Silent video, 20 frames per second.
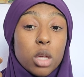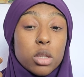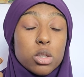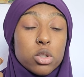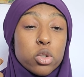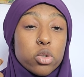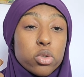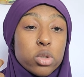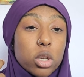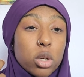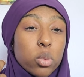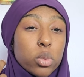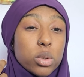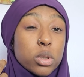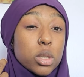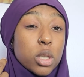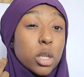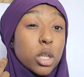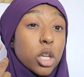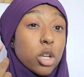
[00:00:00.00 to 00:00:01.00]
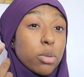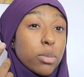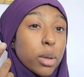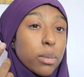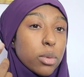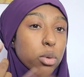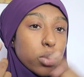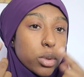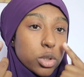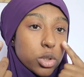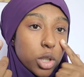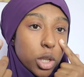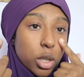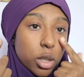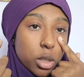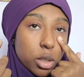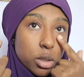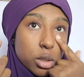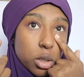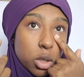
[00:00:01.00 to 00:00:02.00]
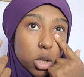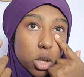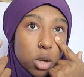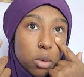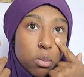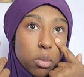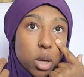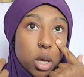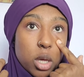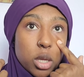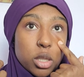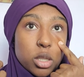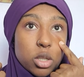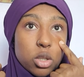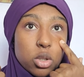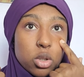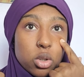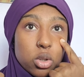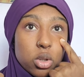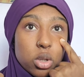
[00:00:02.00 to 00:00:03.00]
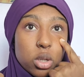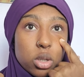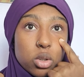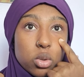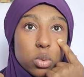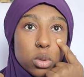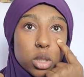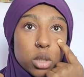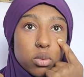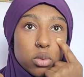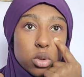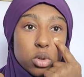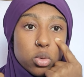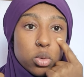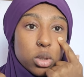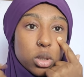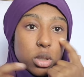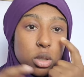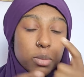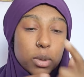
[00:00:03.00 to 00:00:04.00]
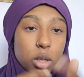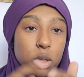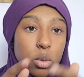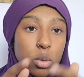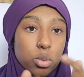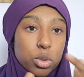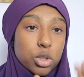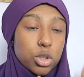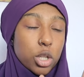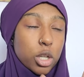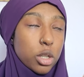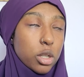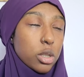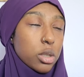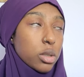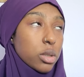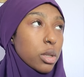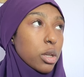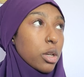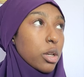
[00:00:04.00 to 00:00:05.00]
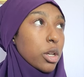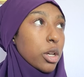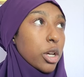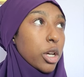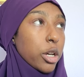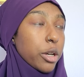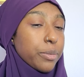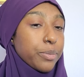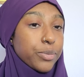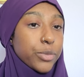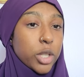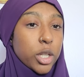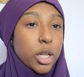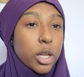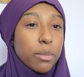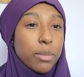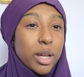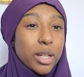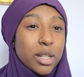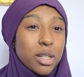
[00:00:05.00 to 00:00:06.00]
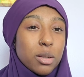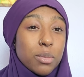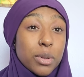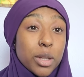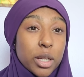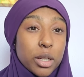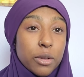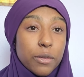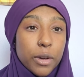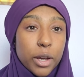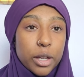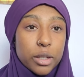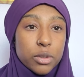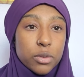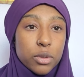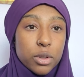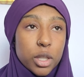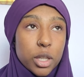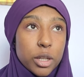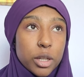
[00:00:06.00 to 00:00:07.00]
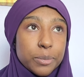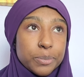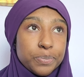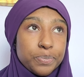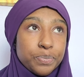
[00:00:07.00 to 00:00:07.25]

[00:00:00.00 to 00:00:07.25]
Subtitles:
Tuesday or Wednesday, I can't remember which day it is, but it's either the 27th or 28th, depending on which day it is. But I need to plan to fast for that.